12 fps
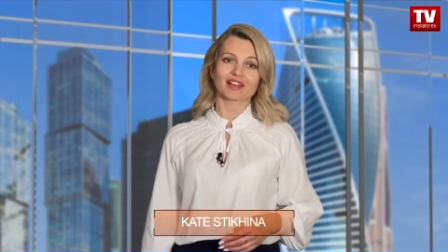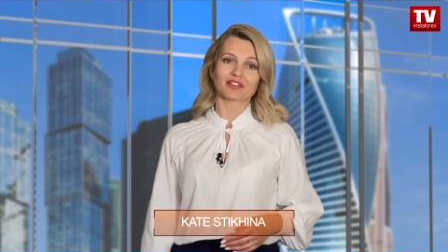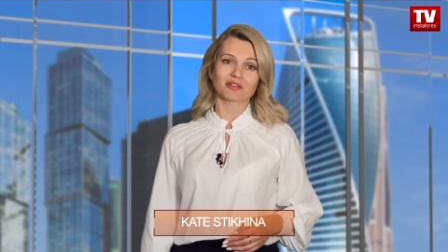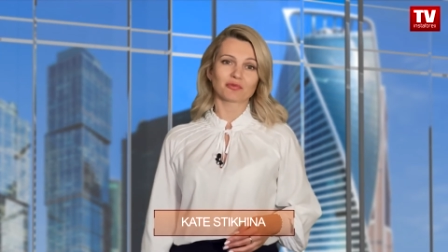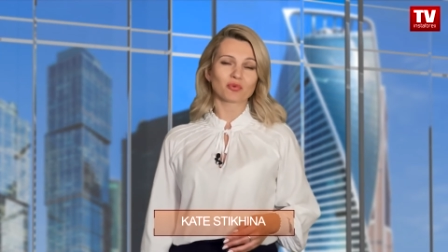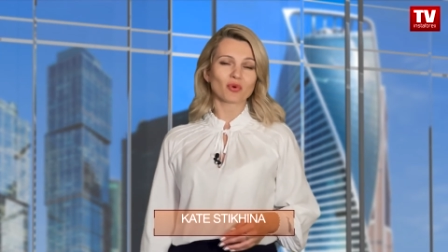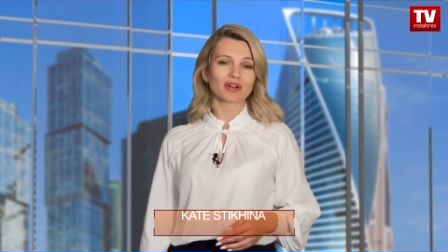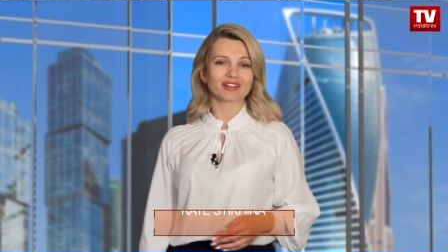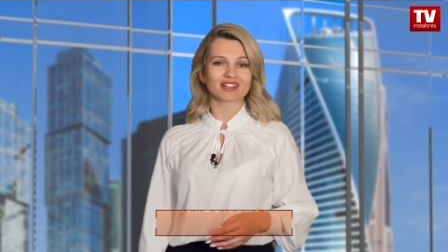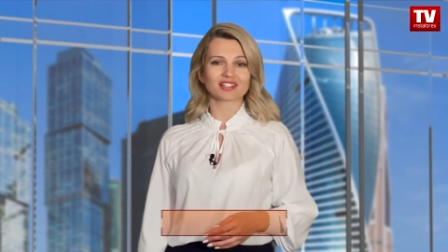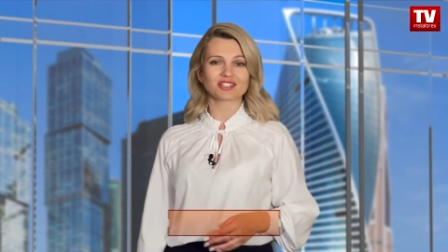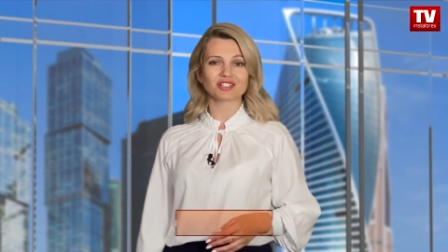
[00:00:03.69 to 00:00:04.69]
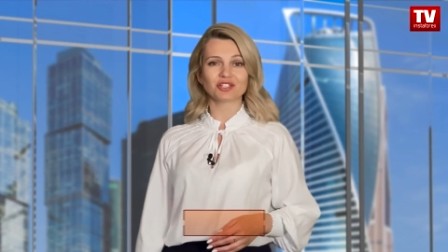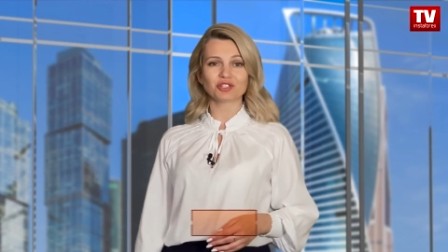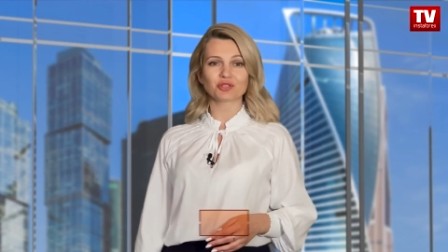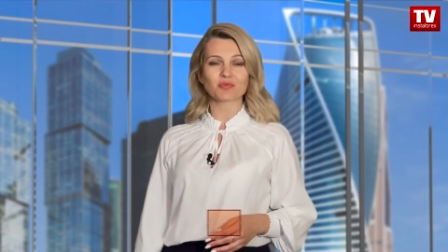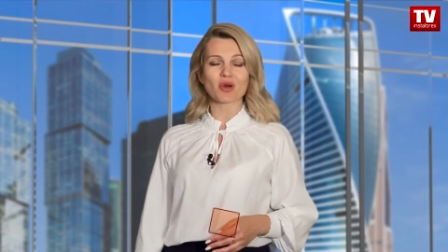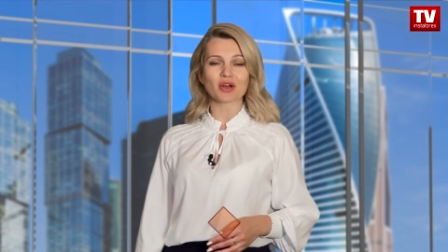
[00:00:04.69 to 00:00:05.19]
the foreign
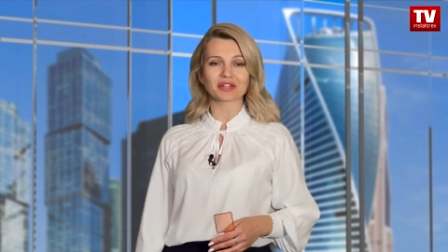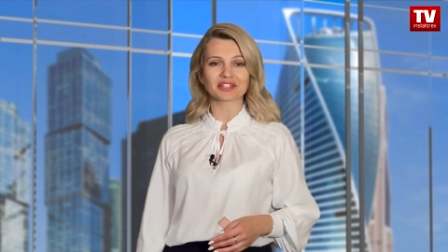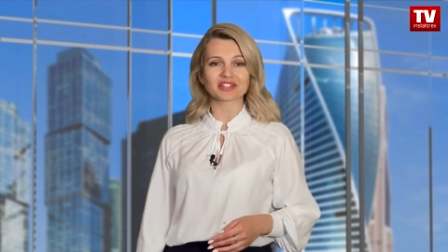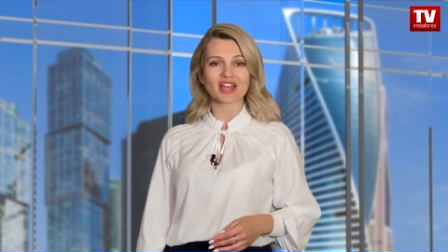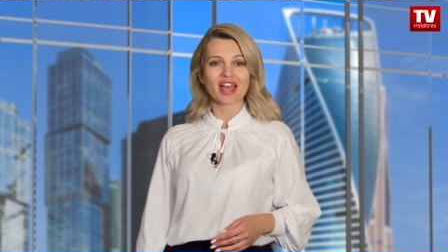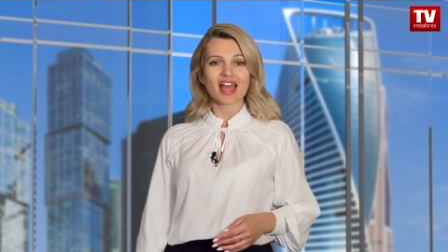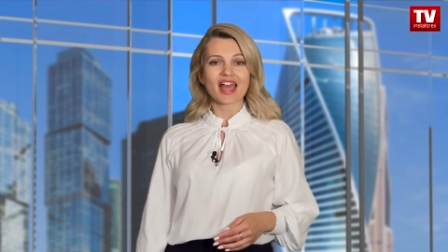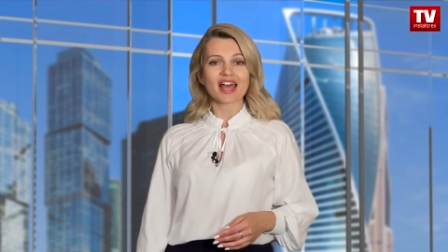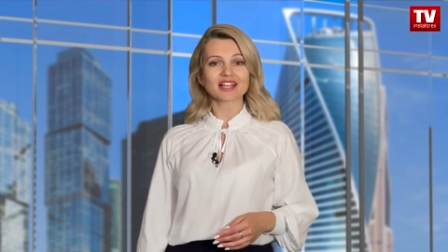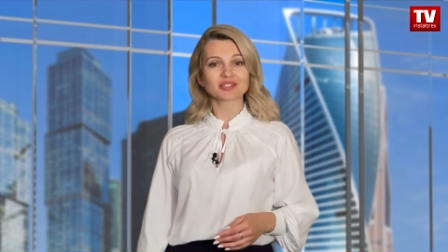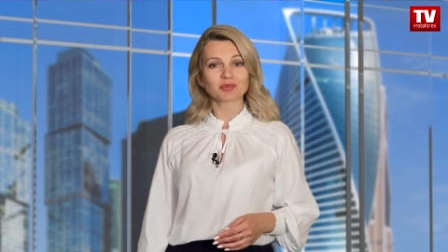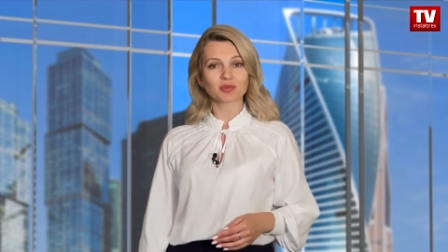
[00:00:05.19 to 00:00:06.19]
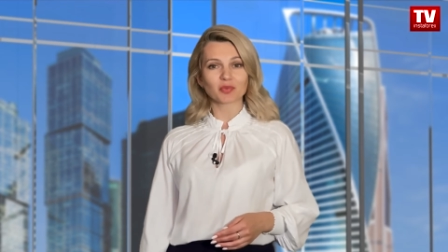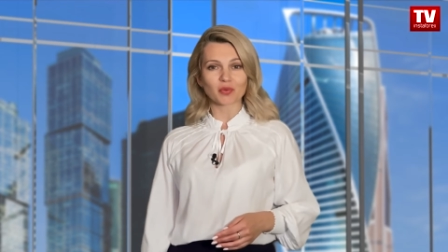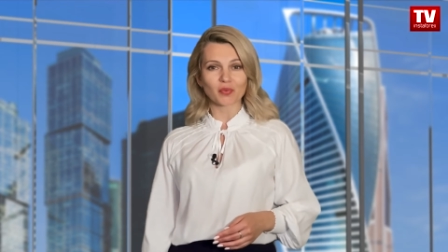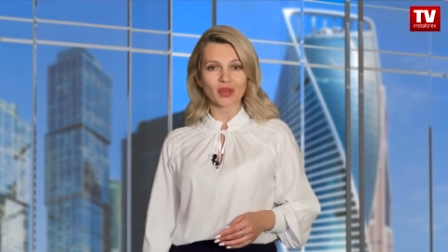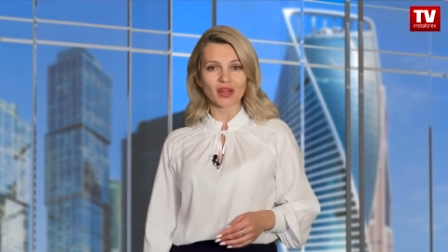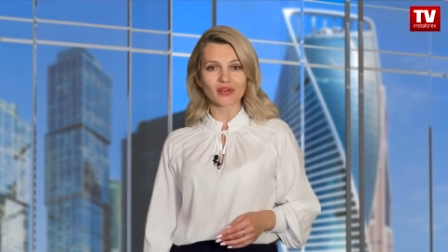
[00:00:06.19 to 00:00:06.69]
exchange market has been
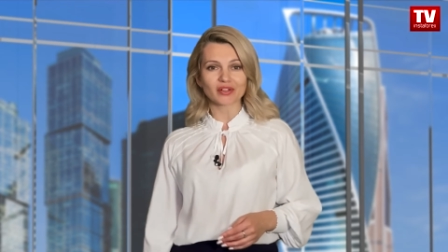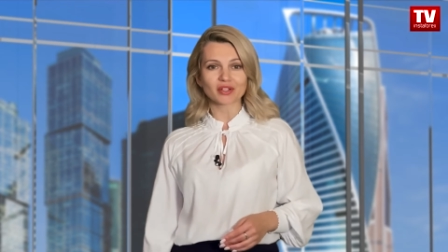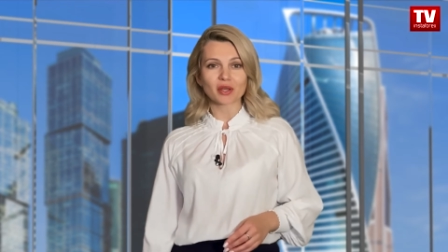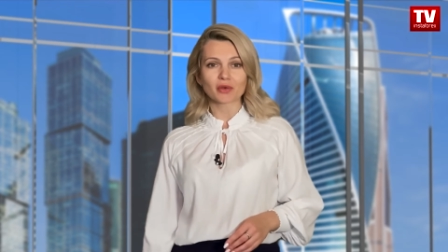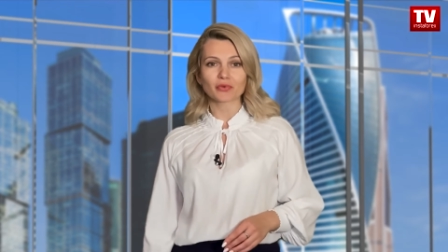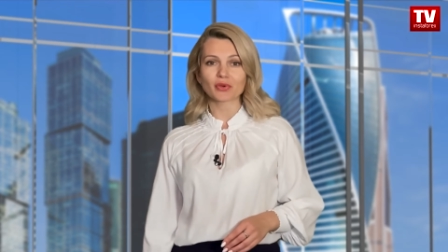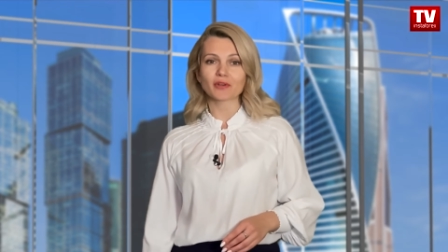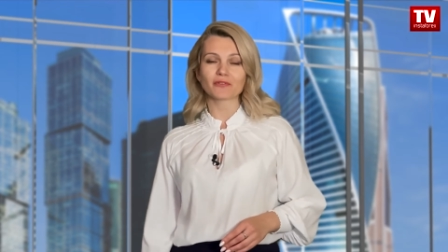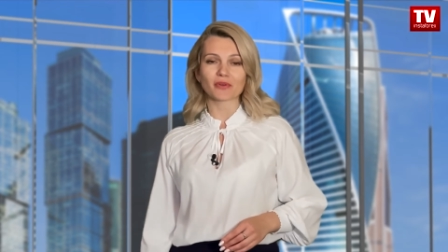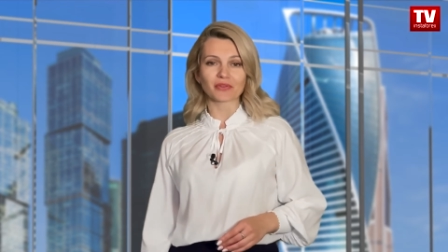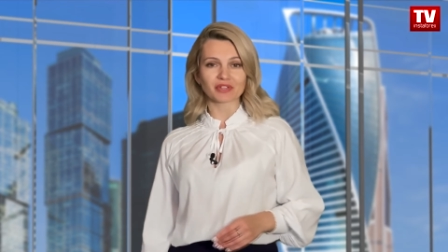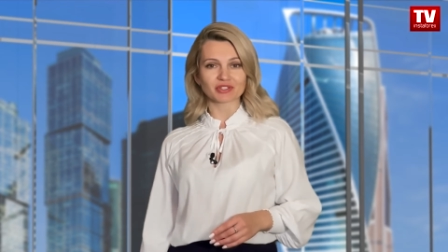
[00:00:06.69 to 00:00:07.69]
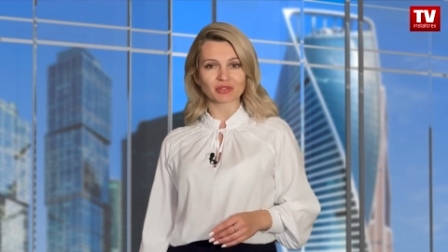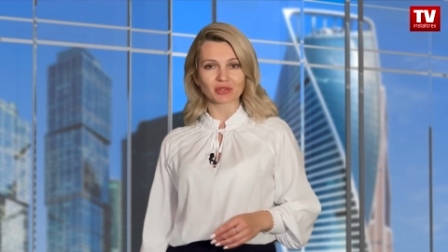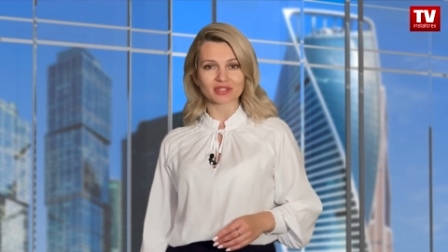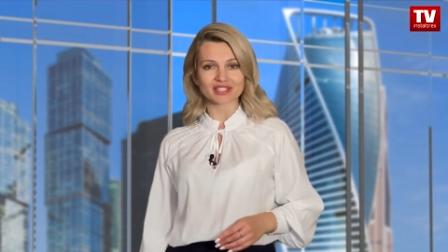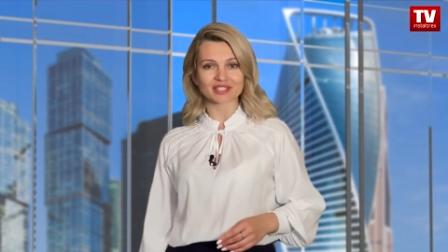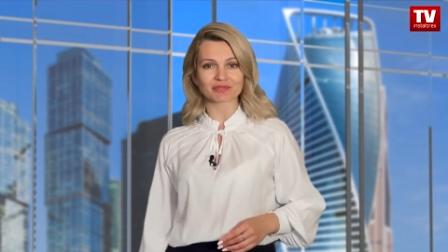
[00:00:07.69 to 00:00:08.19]
preparing for a further
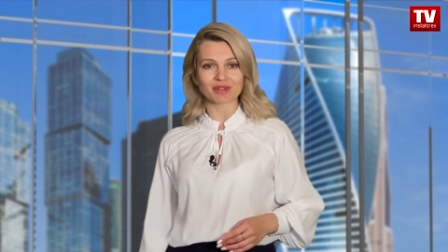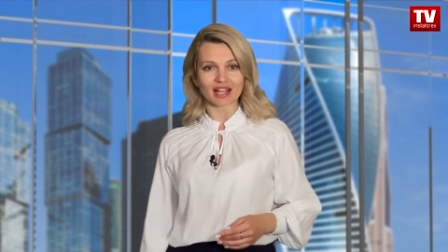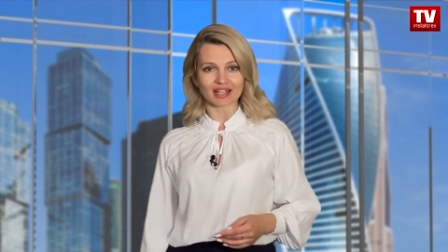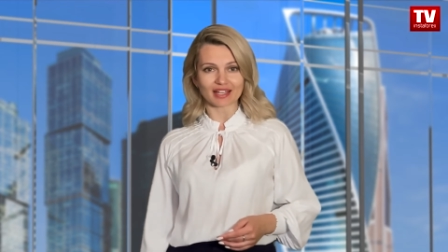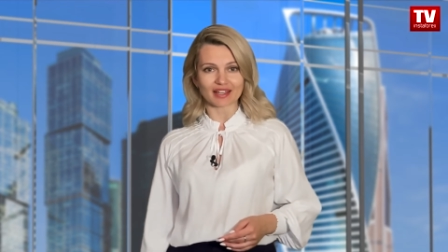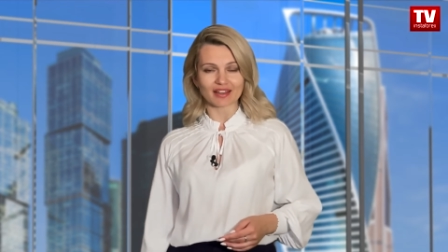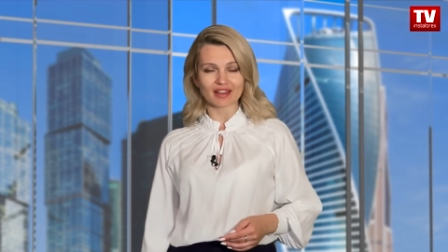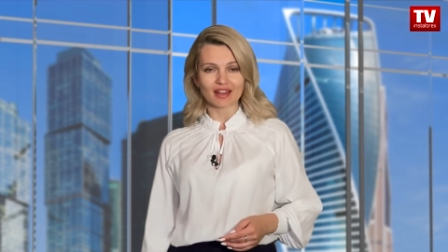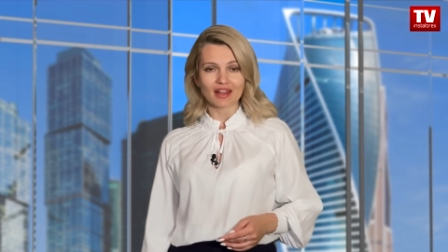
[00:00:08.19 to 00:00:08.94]
dollar's rally.